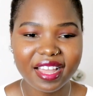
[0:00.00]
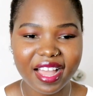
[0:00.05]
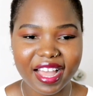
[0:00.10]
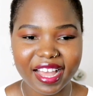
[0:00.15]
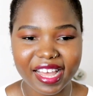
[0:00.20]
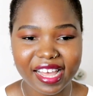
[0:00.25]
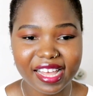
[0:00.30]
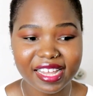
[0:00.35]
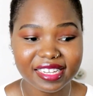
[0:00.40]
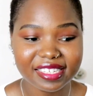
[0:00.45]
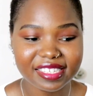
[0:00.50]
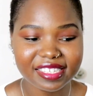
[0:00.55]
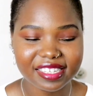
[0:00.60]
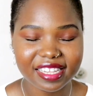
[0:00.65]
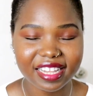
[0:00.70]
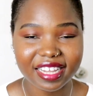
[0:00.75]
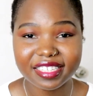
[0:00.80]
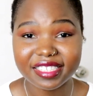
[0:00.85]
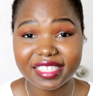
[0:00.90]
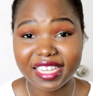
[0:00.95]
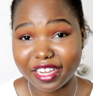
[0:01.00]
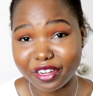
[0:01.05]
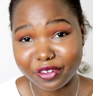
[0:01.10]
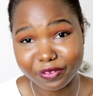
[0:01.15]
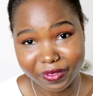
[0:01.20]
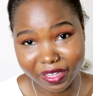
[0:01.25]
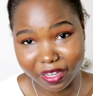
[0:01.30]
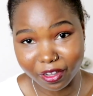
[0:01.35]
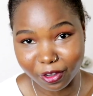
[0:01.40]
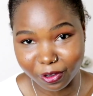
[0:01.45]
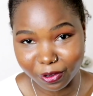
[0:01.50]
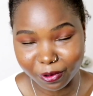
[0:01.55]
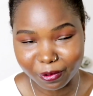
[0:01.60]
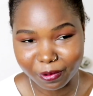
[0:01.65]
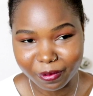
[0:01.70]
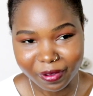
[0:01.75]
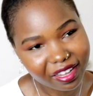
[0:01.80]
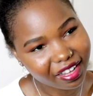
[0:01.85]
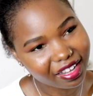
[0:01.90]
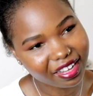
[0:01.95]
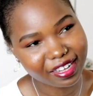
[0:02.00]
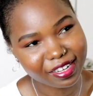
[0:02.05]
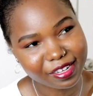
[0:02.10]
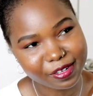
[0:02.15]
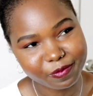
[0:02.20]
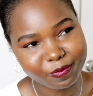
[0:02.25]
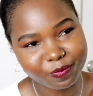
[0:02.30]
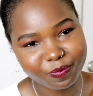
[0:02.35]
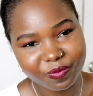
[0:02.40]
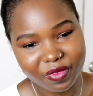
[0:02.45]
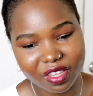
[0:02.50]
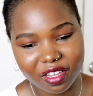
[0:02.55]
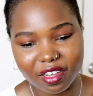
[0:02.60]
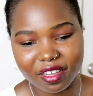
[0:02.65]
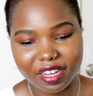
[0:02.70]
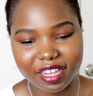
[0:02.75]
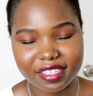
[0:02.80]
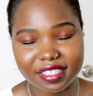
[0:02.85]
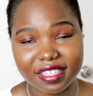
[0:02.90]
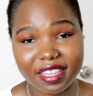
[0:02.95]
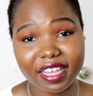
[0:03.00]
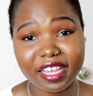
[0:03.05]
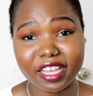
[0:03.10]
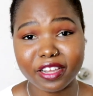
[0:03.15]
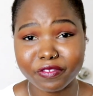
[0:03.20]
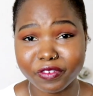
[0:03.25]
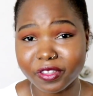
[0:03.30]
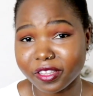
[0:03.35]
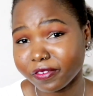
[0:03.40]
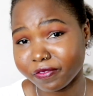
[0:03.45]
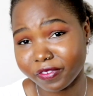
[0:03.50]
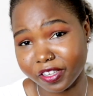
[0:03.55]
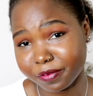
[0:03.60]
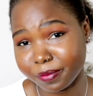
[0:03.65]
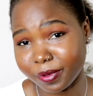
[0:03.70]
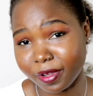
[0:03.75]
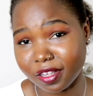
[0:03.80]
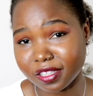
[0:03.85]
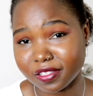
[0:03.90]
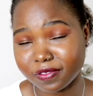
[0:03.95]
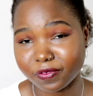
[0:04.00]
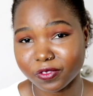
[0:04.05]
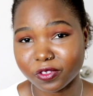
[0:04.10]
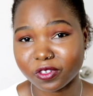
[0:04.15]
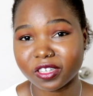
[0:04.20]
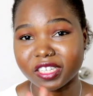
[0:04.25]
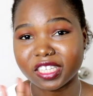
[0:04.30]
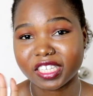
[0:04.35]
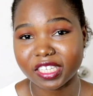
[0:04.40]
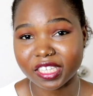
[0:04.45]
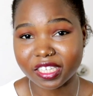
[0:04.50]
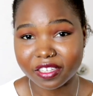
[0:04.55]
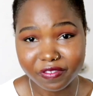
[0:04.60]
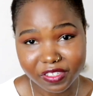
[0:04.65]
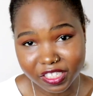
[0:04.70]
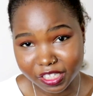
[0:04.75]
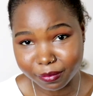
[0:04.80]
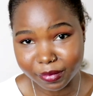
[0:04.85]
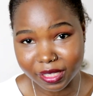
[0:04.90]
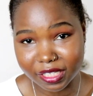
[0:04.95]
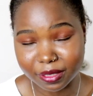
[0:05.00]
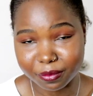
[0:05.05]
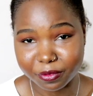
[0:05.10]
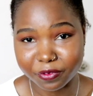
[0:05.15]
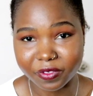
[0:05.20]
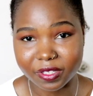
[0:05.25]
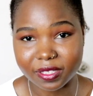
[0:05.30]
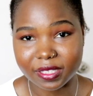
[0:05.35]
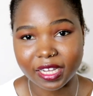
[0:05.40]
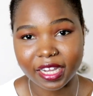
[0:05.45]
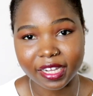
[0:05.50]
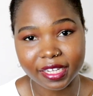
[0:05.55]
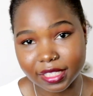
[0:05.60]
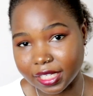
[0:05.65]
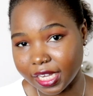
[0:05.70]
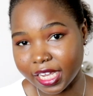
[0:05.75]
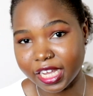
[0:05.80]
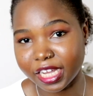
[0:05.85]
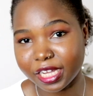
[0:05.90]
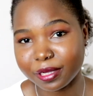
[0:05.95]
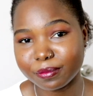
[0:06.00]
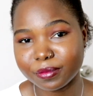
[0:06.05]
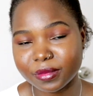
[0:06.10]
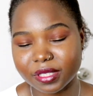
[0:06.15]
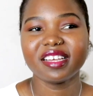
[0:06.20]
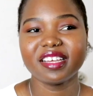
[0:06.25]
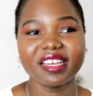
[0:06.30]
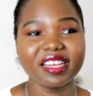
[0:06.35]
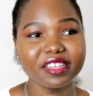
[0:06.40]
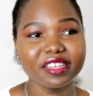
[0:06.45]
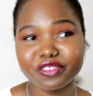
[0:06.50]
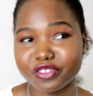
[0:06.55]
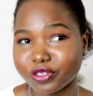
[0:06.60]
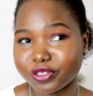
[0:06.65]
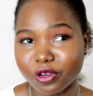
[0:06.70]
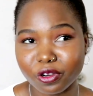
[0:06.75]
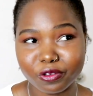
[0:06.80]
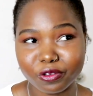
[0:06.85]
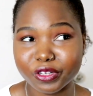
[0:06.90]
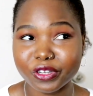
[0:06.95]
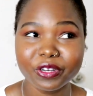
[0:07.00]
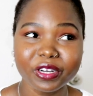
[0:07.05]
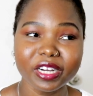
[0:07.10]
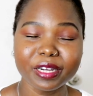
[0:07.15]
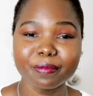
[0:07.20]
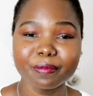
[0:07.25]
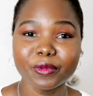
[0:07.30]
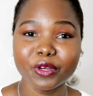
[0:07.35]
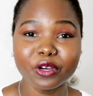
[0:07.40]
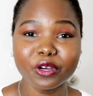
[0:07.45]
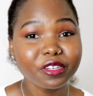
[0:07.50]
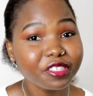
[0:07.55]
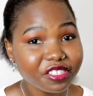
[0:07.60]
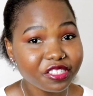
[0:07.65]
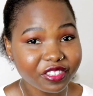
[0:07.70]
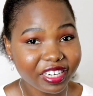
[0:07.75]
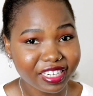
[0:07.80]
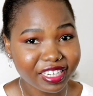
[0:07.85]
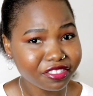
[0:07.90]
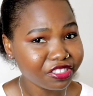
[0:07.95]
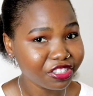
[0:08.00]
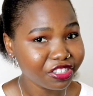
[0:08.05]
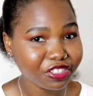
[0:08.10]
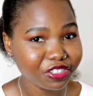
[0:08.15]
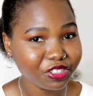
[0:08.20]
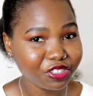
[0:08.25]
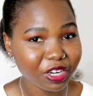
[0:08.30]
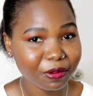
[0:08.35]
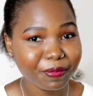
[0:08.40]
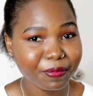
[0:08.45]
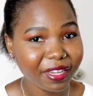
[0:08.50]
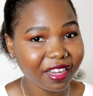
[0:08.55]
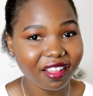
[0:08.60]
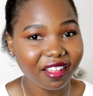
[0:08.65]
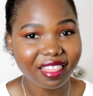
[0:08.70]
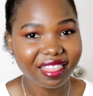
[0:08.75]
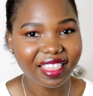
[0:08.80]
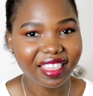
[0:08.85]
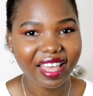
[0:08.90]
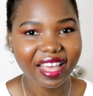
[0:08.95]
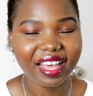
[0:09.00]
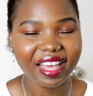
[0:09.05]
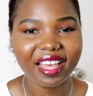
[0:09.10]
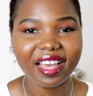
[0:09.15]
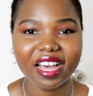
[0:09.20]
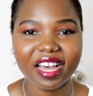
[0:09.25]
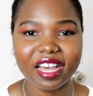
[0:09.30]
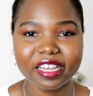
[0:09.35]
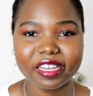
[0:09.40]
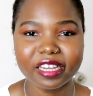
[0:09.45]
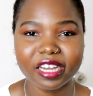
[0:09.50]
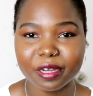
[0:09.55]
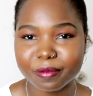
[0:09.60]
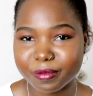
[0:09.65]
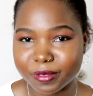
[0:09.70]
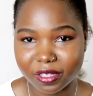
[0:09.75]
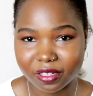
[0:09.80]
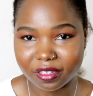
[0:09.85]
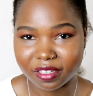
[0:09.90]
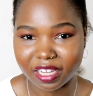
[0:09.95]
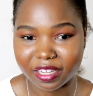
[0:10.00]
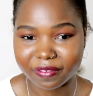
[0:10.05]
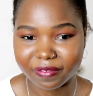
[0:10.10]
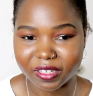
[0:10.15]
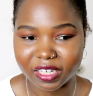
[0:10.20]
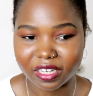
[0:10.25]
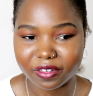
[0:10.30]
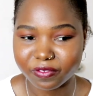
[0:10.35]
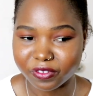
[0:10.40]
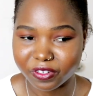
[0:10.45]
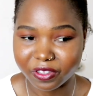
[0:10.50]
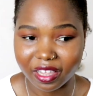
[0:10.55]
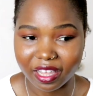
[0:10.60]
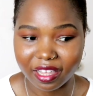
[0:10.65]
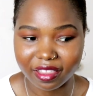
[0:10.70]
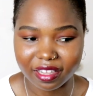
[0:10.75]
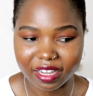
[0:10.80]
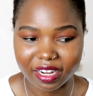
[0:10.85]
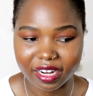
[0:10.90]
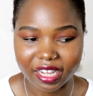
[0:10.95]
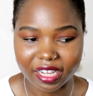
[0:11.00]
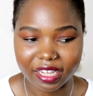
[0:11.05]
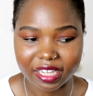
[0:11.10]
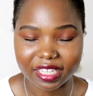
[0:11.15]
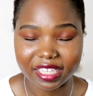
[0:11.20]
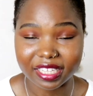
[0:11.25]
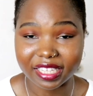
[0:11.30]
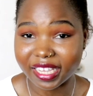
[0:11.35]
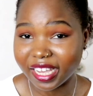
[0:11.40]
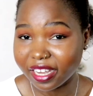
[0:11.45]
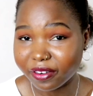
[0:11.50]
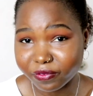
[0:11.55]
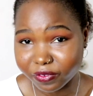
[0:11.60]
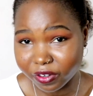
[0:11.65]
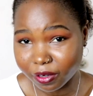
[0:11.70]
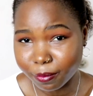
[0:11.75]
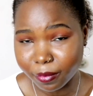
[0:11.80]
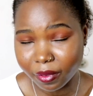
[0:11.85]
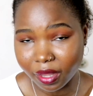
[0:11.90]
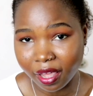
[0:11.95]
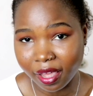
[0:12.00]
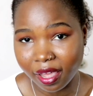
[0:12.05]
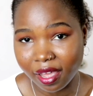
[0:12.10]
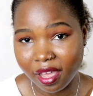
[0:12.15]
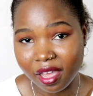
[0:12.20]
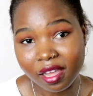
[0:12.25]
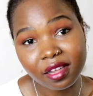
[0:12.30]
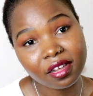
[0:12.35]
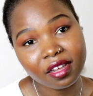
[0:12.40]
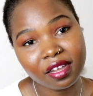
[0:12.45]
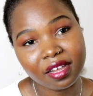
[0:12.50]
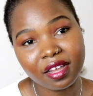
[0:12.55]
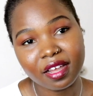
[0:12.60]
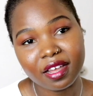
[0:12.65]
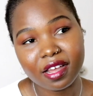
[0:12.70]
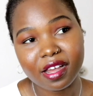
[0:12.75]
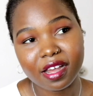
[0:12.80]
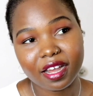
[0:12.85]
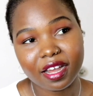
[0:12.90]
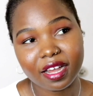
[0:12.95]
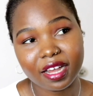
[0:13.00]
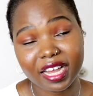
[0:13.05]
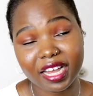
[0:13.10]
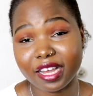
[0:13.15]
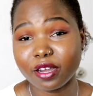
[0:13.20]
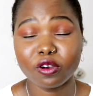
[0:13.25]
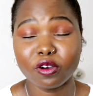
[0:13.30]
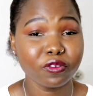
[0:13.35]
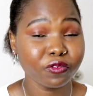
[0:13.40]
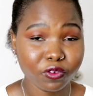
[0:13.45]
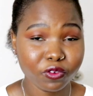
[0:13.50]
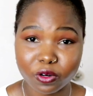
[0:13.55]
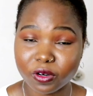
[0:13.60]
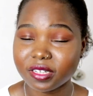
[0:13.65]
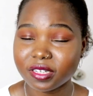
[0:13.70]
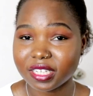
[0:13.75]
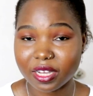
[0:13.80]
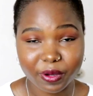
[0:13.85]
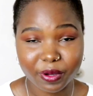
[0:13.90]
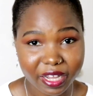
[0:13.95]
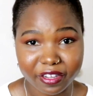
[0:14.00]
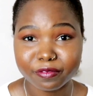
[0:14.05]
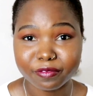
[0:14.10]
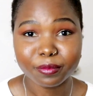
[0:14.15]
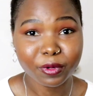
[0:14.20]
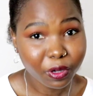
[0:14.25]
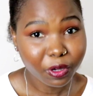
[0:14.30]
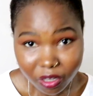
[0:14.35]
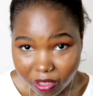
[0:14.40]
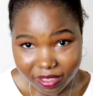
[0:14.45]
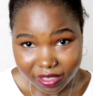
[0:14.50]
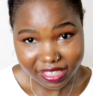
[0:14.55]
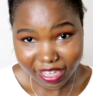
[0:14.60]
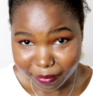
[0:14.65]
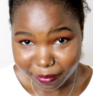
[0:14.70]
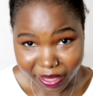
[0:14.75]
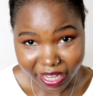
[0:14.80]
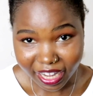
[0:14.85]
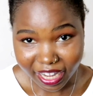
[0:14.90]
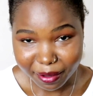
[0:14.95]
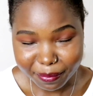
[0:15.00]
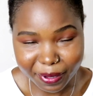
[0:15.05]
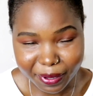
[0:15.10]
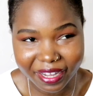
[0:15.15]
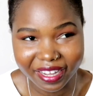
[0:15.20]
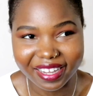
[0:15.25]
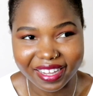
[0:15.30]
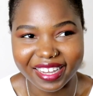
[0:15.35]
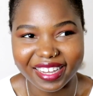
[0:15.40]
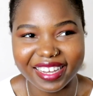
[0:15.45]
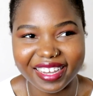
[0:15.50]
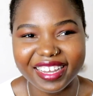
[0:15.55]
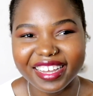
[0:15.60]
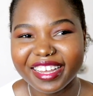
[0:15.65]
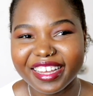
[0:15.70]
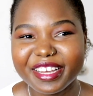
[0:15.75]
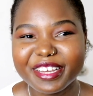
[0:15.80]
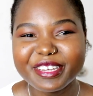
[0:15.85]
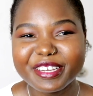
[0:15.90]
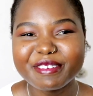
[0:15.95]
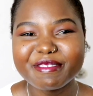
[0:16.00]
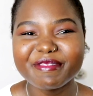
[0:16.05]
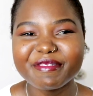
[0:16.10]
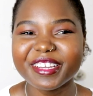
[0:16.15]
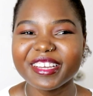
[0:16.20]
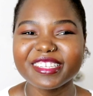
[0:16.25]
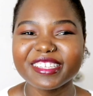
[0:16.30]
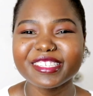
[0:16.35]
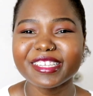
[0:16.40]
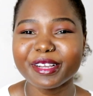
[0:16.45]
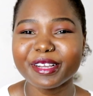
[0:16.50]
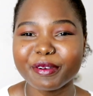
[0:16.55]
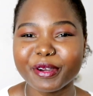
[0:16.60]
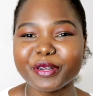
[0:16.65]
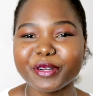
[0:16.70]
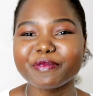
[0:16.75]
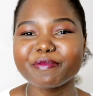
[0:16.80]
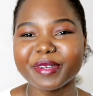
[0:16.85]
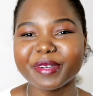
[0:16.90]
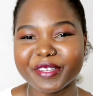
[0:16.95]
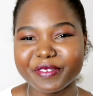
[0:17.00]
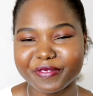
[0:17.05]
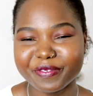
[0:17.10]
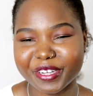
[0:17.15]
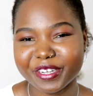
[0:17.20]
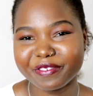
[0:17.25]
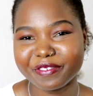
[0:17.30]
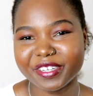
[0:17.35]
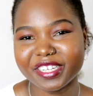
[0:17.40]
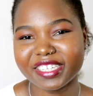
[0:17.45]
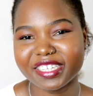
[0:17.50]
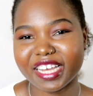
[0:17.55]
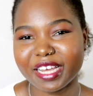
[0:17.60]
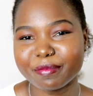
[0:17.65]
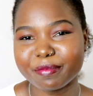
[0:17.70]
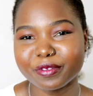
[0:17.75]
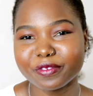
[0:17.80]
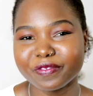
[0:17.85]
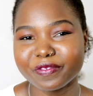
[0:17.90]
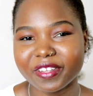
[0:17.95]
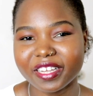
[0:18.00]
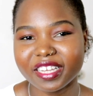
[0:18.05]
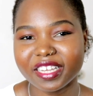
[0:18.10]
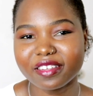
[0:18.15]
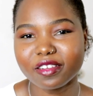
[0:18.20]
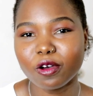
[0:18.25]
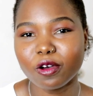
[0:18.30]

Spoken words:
And that's the end of the haul. I'd like to thank Everything £5 for gifting me some of these items. As you all I'm no stranger to shopping on there. I absolutely love everything that I get from there. Of course, I'll have more hauls coming up because it's like one of my favorite type of like